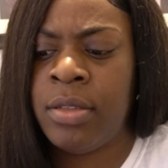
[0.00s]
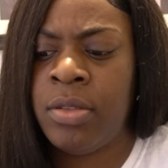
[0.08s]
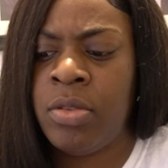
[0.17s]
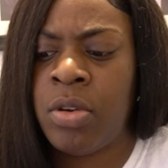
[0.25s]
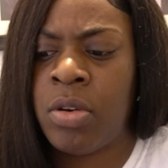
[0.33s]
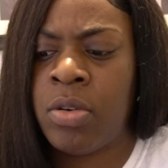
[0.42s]

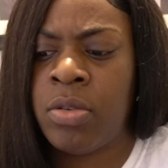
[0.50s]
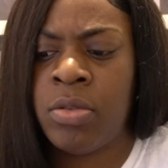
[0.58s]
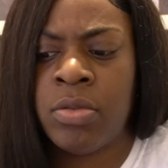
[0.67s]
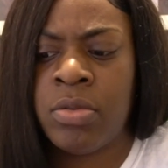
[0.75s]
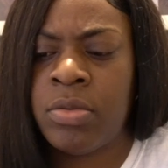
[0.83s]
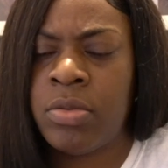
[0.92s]
you know,
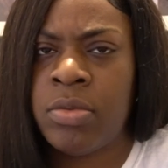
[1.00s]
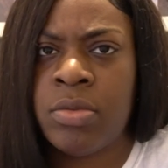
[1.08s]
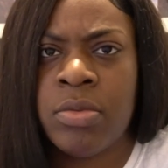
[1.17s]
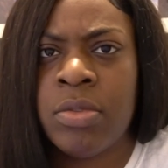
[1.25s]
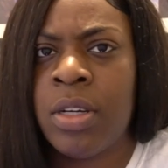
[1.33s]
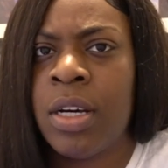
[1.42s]

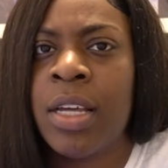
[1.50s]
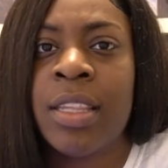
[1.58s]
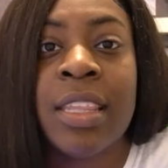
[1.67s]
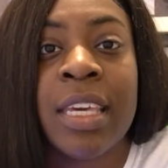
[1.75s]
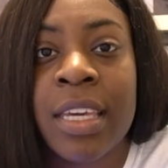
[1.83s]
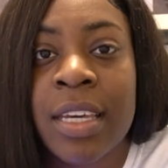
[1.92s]
a
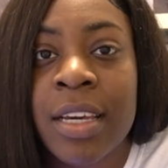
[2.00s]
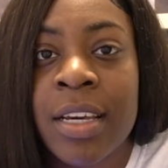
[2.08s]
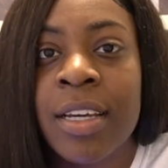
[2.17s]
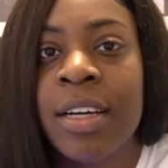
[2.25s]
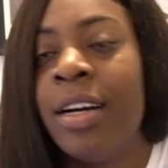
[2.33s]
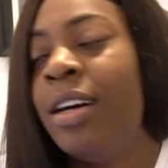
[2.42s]
thing.
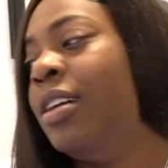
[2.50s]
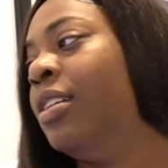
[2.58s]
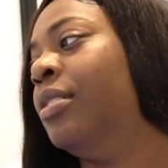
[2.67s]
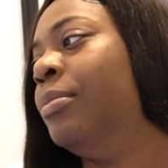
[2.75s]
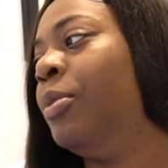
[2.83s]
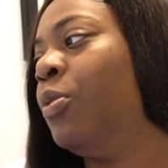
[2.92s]

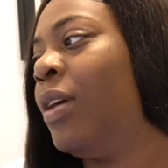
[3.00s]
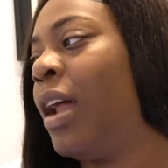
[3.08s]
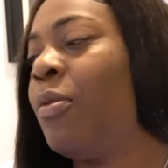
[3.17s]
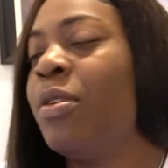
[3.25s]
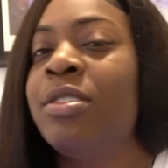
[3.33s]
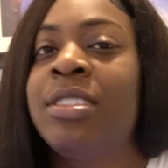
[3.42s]
But what
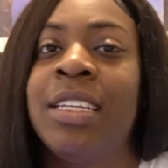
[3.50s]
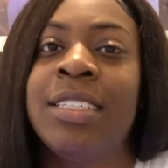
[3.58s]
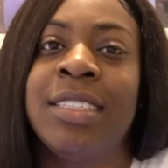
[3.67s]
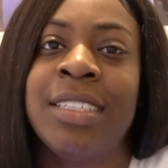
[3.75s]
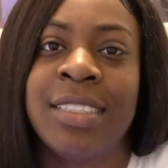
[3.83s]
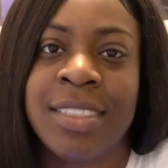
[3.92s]
I will say
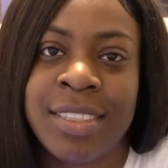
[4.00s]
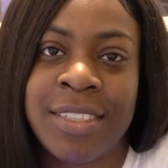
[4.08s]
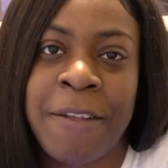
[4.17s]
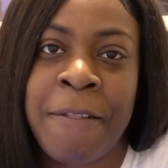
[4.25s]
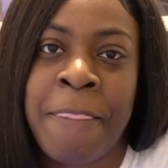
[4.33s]
is this.